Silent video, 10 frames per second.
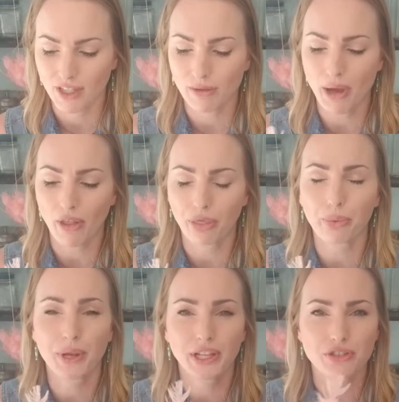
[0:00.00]
about
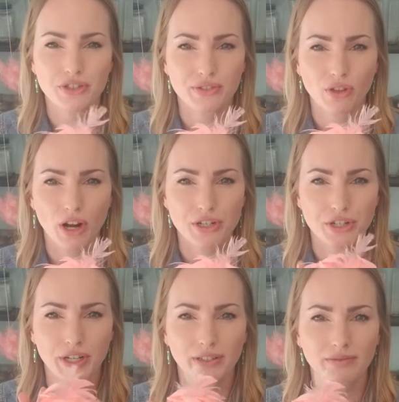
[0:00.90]
3 inches
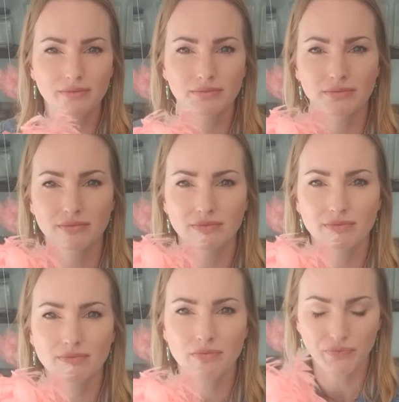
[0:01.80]
larger
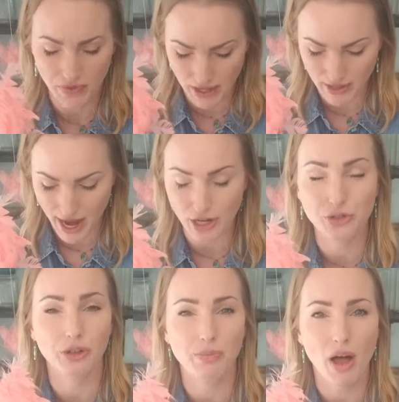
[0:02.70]
than the
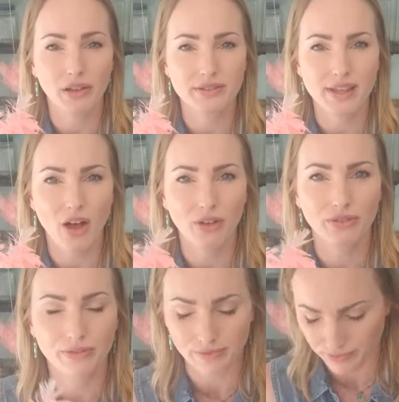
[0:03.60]
actual ball
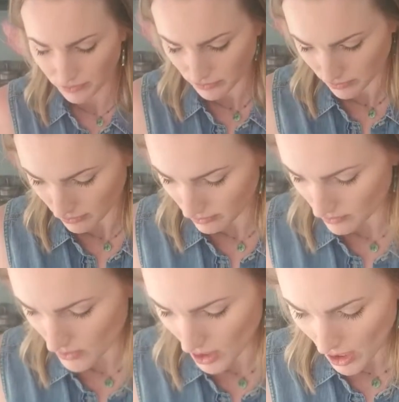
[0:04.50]
itself.
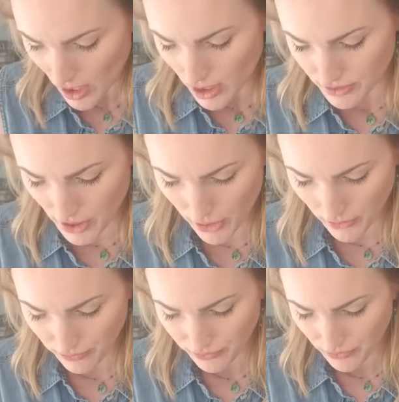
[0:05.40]
So
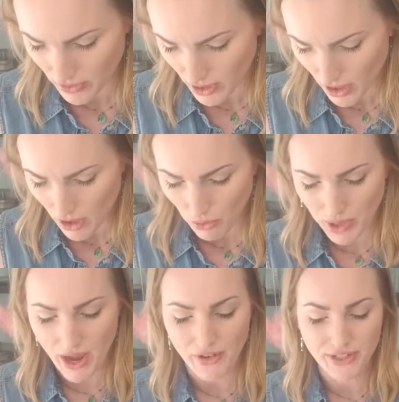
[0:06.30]

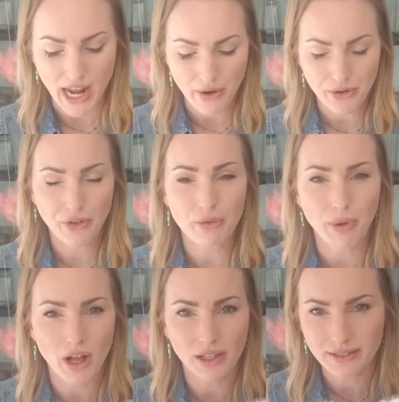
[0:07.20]
we have our styrofoam
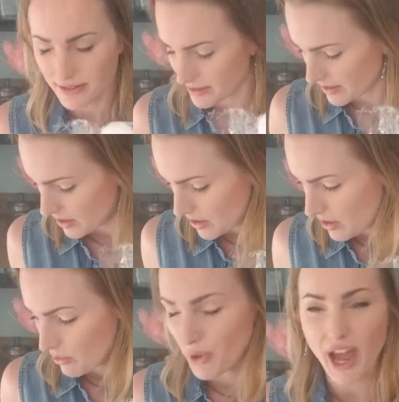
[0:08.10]
balls,
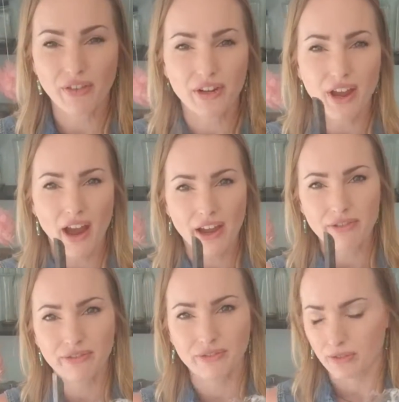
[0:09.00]
we have our
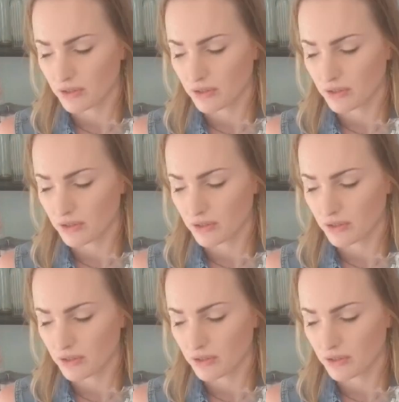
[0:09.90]
knife,